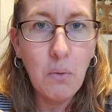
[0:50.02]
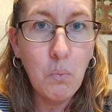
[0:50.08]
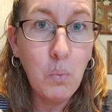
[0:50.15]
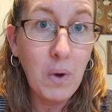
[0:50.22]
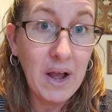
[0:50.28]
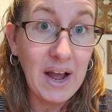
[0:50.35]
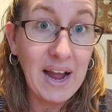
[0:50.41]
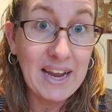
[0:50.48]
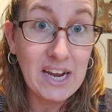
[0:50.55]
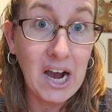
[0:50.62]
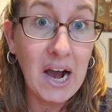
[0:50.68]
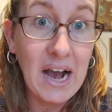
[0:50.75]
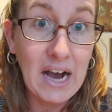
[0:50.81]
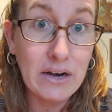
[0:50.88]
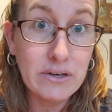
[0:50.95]
what I
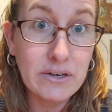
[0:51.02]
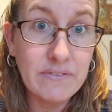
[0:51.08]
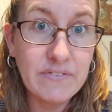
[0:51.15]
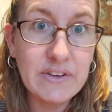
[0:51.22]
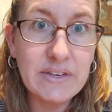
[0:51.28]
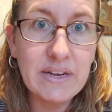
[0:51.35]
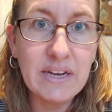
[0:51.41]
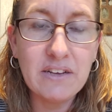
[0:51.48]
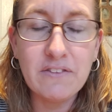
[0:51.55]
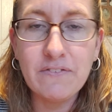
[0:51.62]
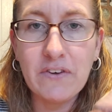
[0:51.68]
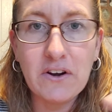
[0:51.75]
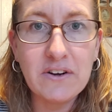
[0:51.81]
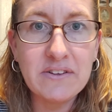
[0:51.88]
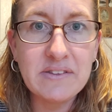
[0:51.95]
got out of it as
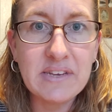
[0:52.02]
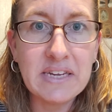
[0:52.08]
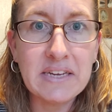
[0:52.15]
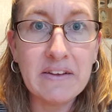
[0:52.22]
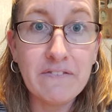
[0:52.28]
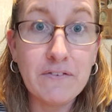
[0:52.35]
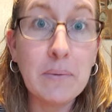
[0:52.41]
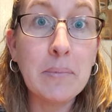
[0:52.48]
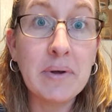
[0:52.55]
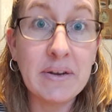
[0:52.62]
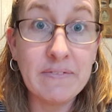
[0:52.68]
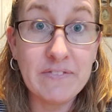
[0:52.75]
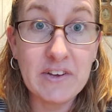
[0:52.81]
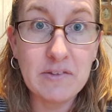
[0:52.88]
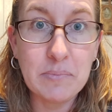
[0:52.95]
far as from an
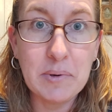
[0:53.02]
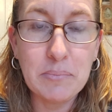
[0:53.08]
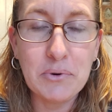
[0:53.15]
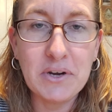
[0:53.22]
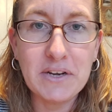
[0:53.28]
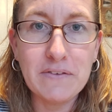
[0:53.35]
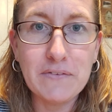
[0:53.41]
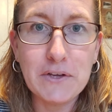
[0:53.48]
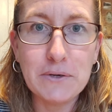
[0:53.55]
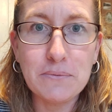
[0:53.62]
investment point of view.